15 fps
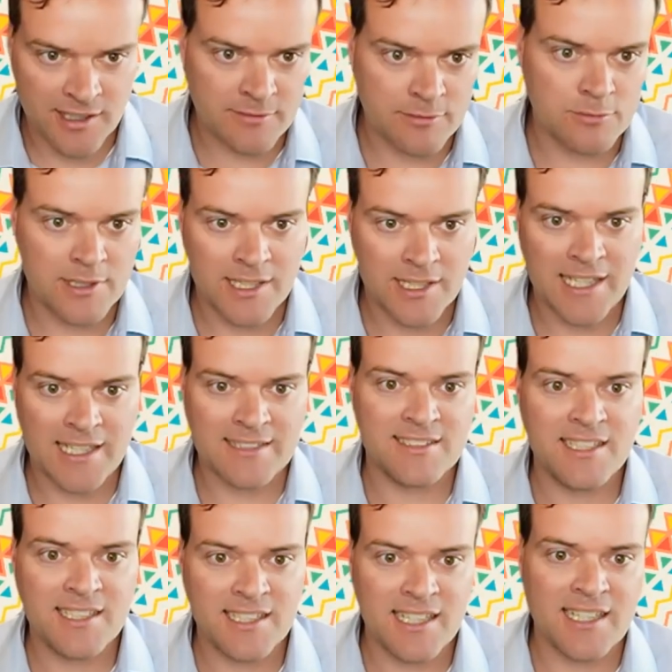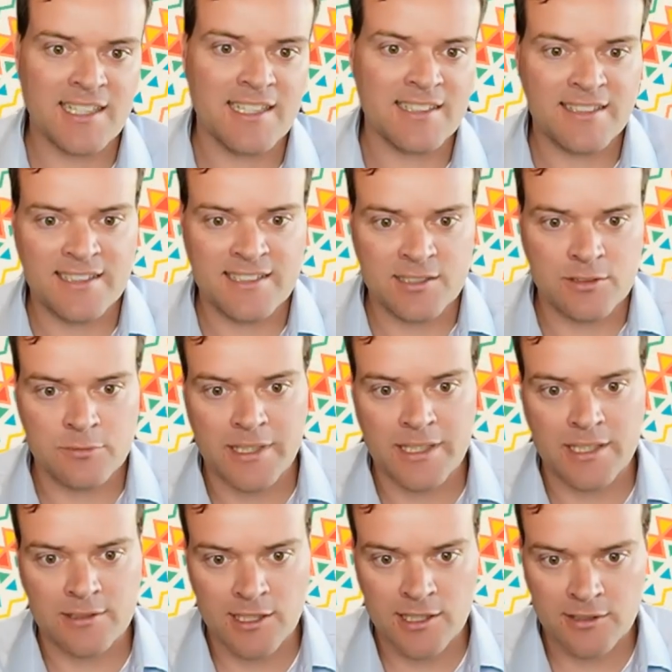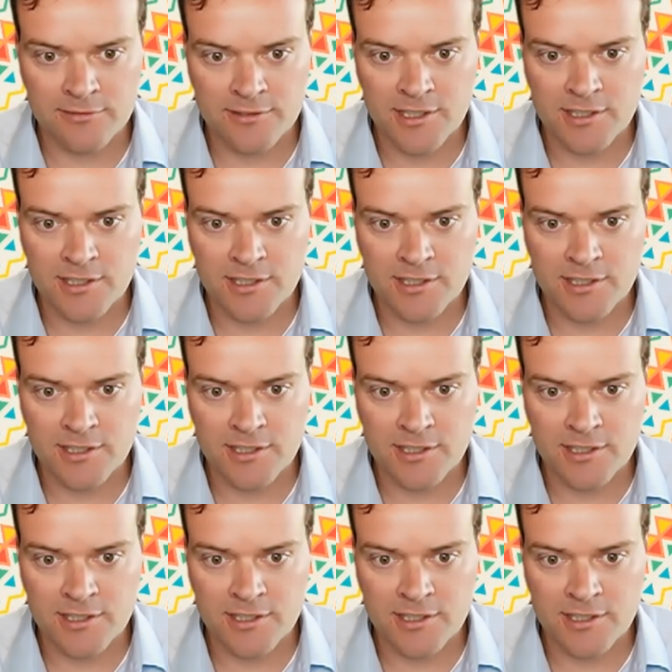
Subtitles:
everyone gets it, and that takes away a lot of